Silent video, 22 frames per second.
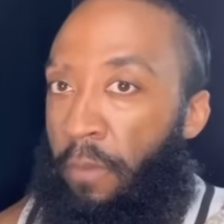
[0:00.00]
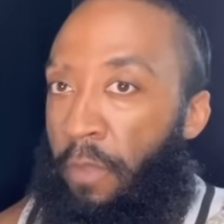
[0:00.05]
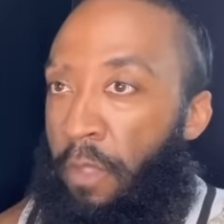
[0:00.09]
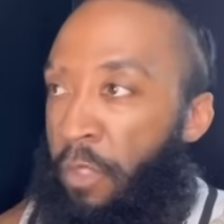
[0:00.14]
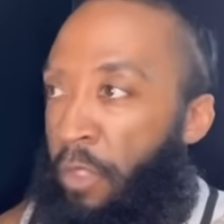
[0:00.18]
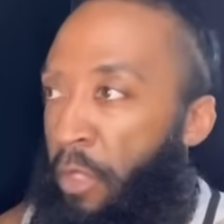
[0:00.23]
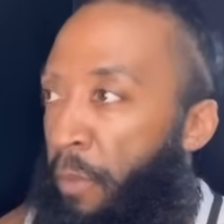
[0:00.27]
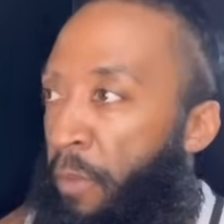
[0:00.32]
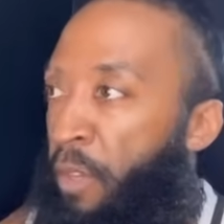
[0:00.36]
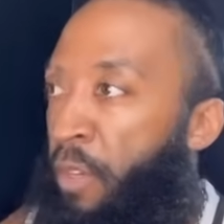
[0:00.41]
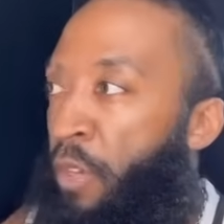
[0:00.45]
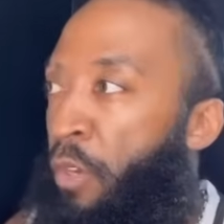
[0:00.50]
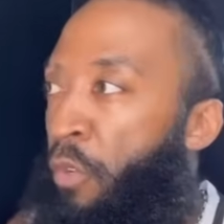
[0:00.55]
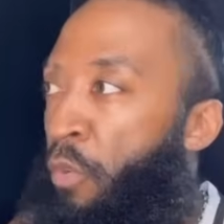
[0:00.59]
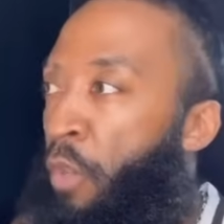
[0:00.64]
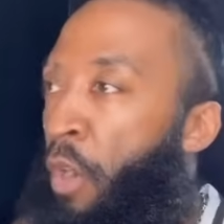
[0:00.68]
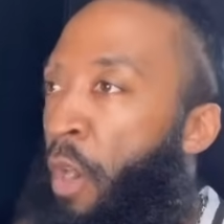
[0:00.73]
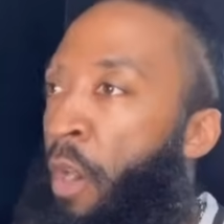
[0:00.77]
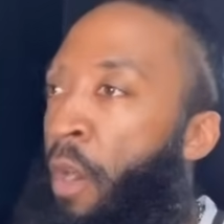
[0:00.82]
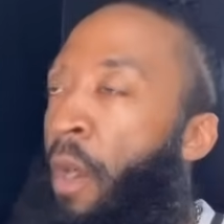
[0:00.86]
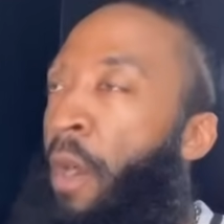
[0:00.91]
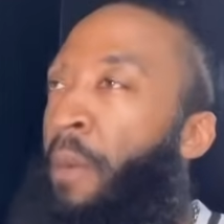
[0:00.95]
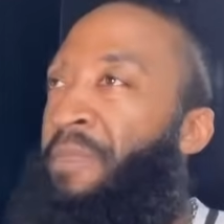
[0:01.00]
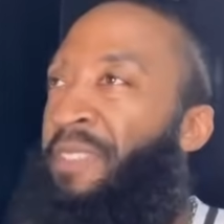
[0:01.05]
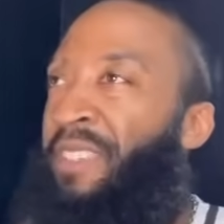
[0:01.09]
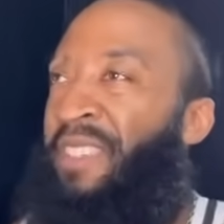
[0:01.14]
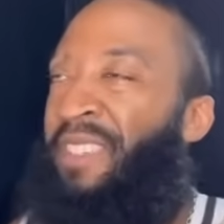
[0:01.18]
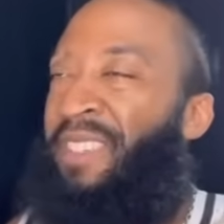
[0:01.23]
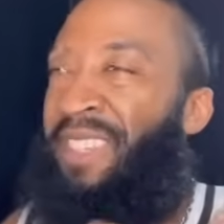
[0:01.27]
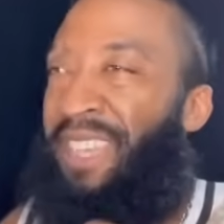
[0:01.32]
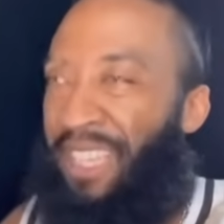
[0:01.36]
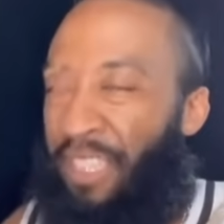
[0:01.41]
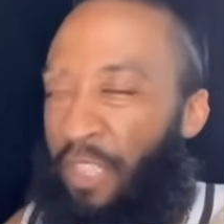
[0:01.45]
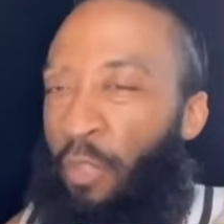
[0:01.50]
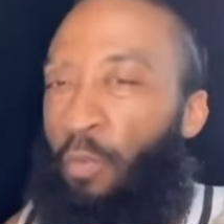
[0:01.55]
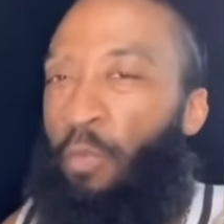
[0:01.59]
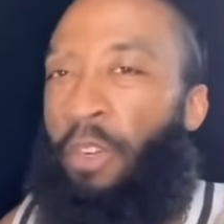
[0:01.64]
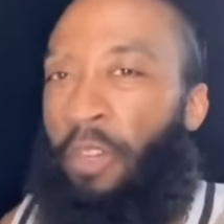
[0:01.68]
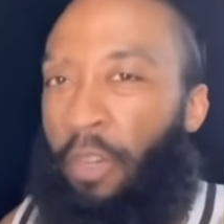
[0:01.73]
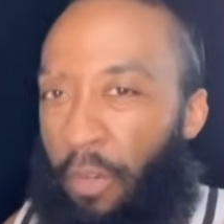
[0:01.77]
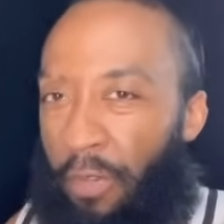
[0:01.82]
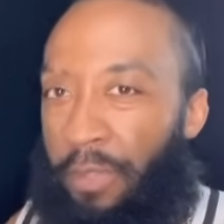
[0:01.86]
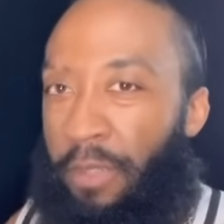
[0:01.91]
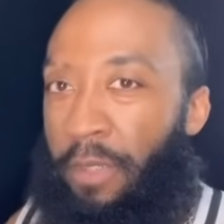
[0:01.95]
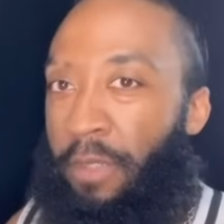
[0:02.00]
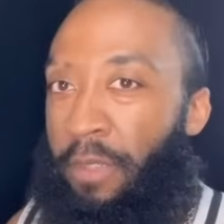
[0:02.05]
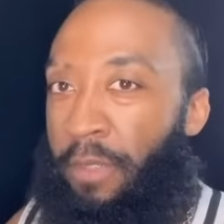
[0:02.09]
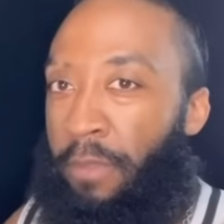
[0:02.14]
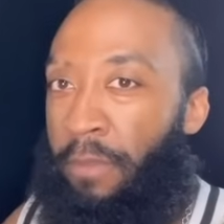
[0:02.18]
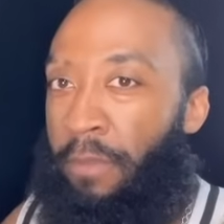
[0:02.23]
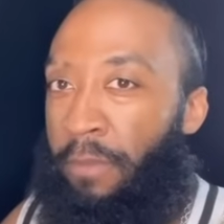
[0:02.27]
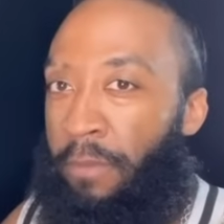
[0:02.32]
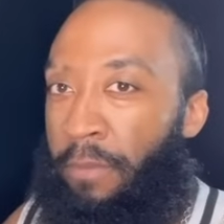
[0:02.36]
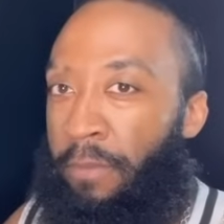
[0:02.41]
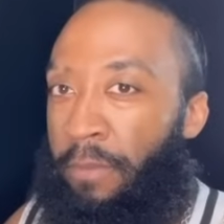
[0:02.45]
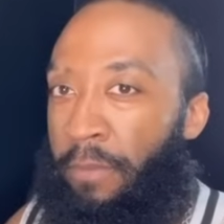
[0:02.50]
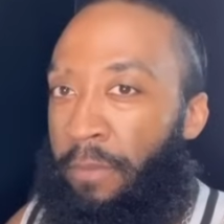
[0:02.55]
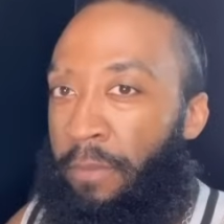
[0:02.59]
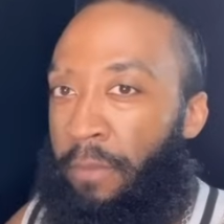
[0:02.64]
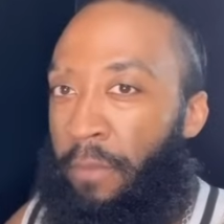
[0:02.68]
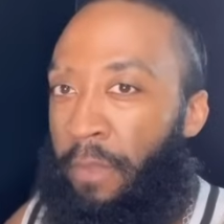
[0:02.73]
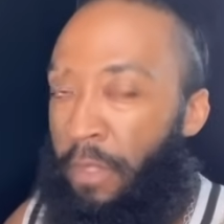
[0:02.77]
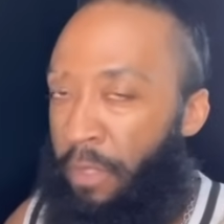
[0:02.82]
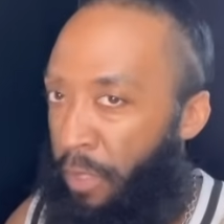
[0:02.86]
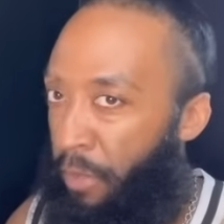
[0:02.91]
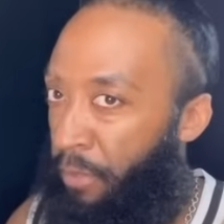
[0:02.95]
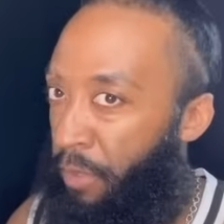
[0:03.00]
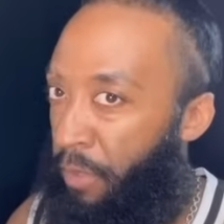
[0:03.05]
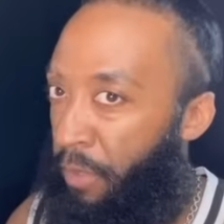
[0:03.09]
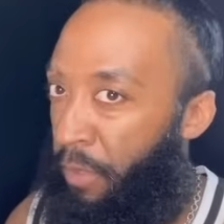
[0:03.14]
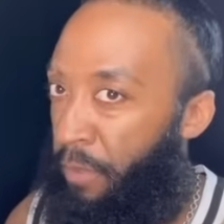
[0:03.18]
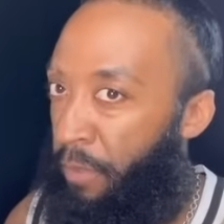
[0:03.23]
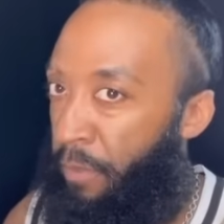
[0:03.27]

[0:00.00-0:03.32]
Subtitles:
Some of you are obsessed with curses. You see what I'm saying?